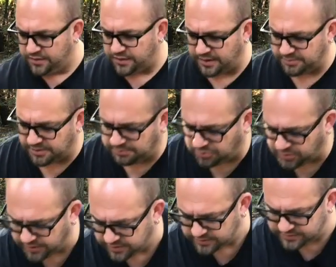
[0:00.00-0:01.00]
that I'm gonna
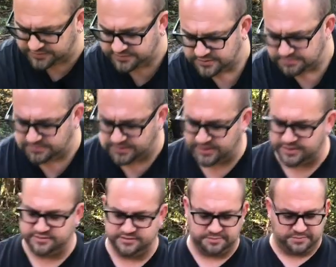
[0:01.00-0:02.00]
put some
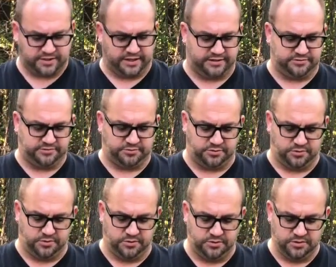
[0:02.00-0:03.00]
uh, zip ties
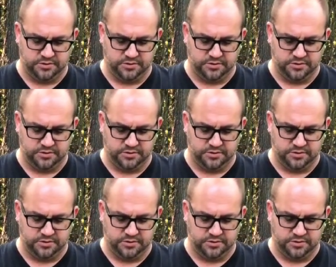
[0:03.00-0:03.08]
through